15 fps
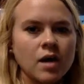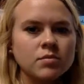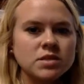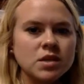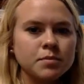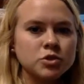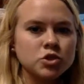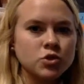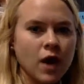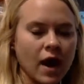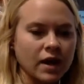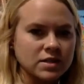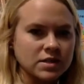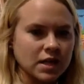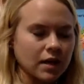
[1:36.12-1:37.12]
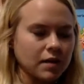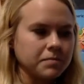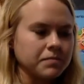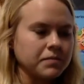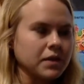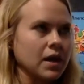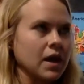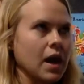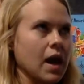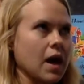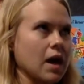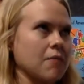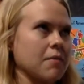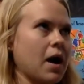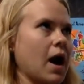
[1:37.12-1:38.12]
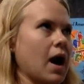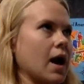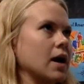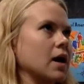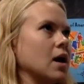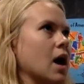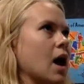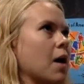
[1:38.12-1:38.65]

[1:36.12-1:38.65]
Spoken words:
am subtracting, am I